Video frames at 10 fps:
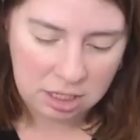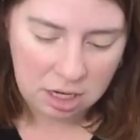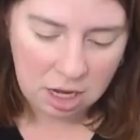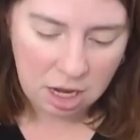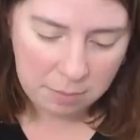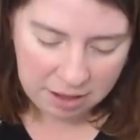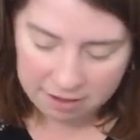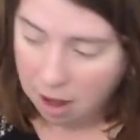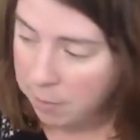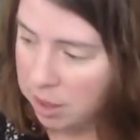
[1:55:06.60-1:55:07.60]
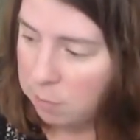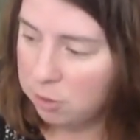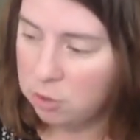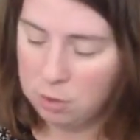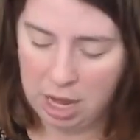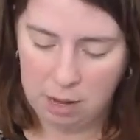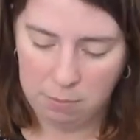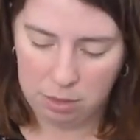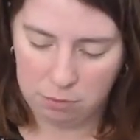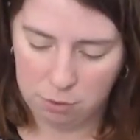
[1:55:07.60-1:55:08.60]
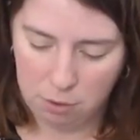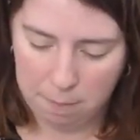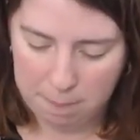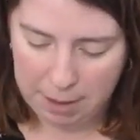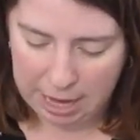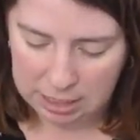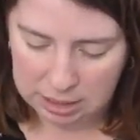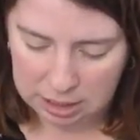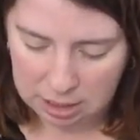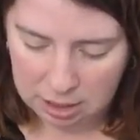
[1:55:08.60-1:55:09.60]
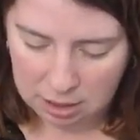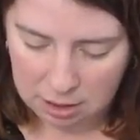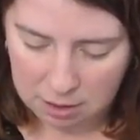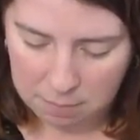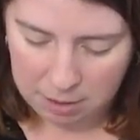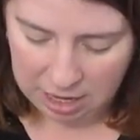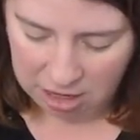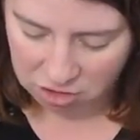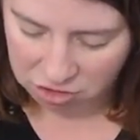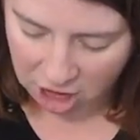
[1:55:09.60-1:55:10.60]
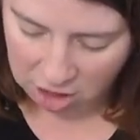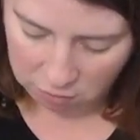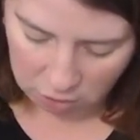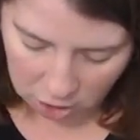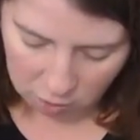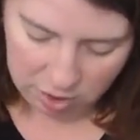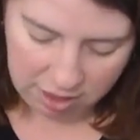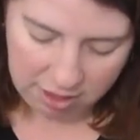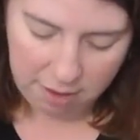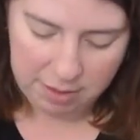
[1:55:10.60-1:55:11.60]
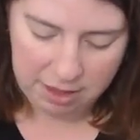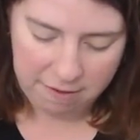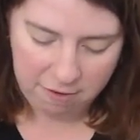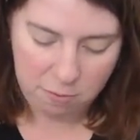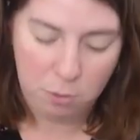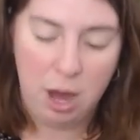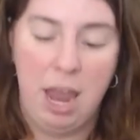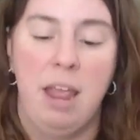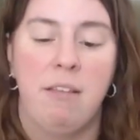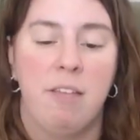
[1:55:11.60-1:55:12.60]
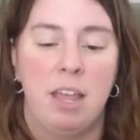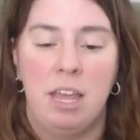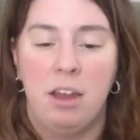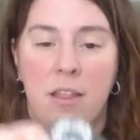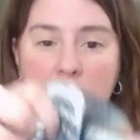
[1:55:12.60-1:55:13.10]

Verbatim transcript: I mean, some of the blue came through a bit, but in general with some of these sprays, like here in the